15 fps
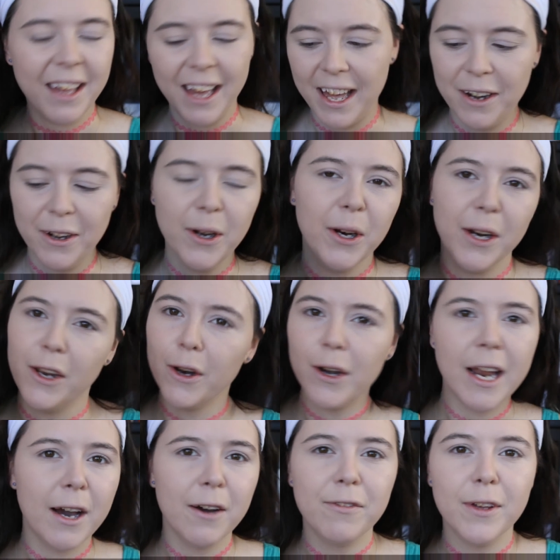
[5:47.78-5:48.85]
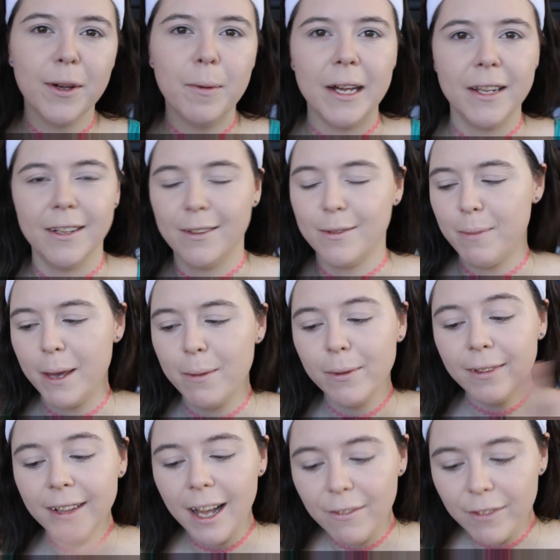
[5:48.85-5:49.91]
I don't know how I feel about this.
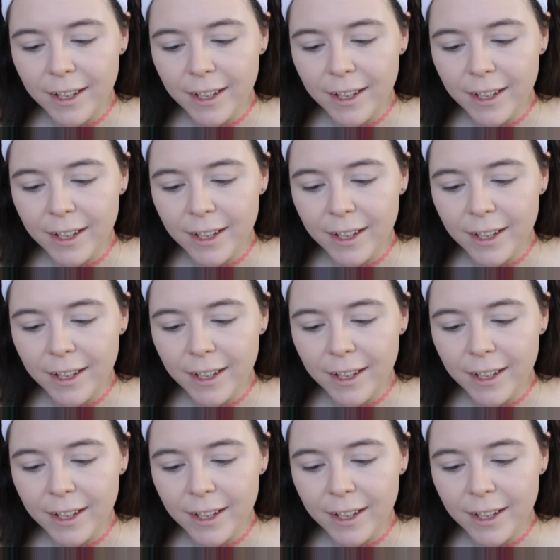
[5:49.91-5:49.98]
People love